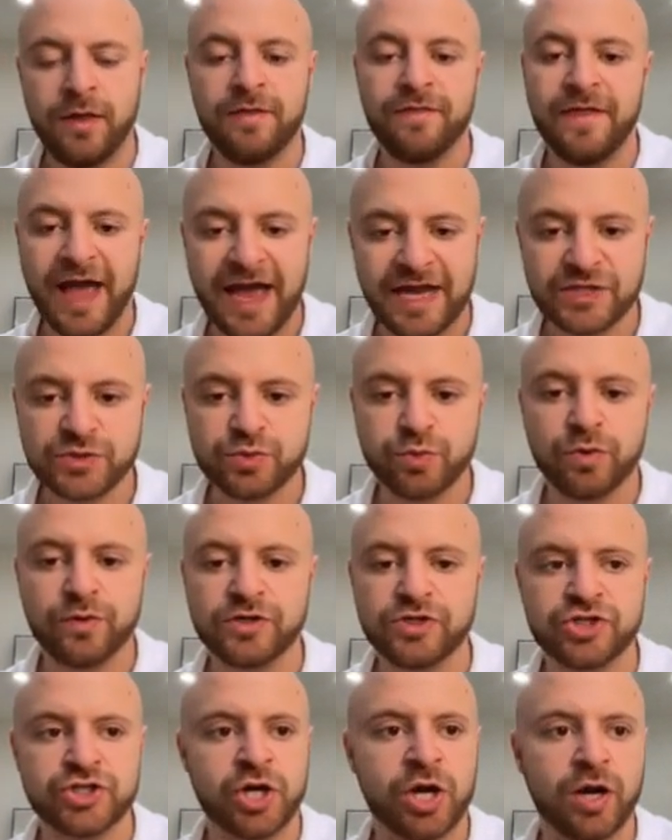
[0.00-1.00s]
That's where the
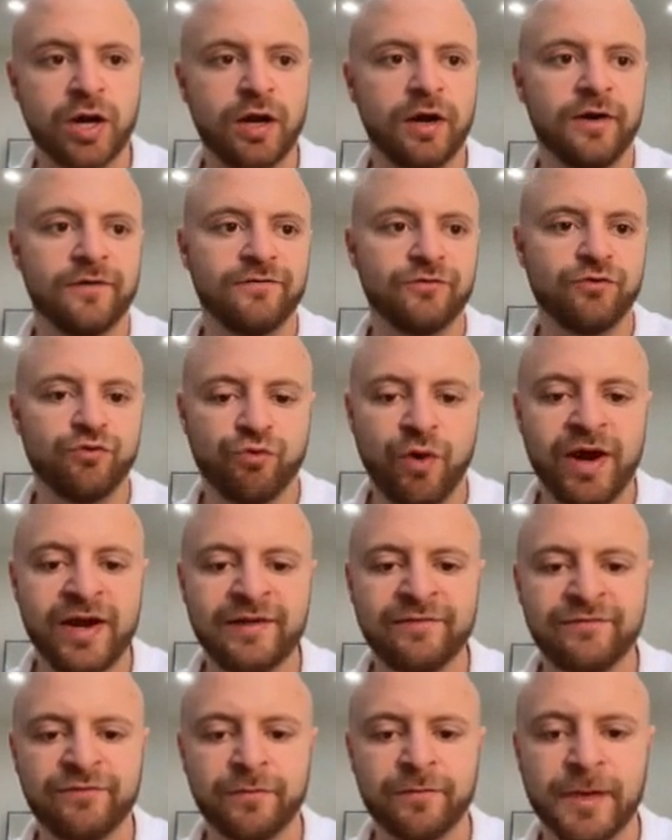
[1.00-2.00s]
chunk of great
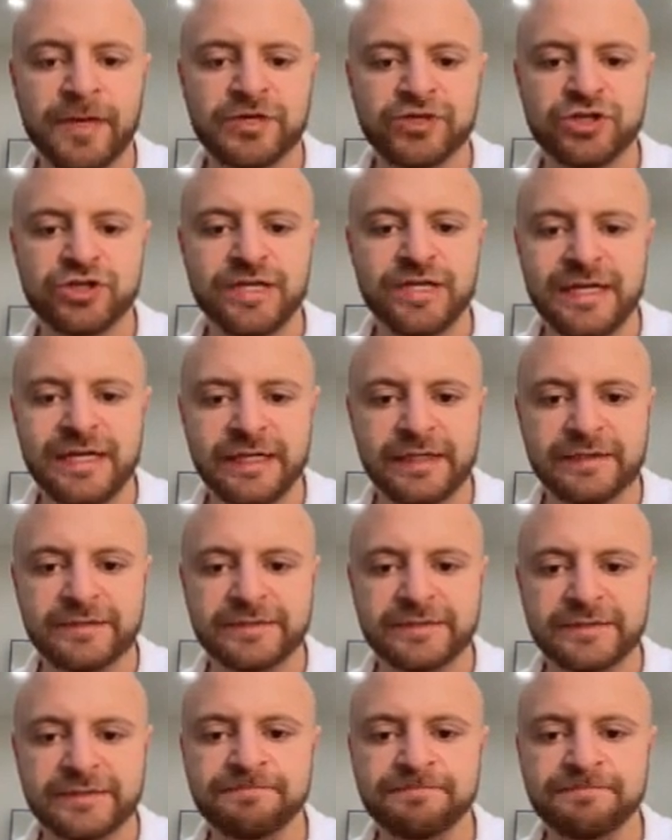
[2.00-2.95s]
information is.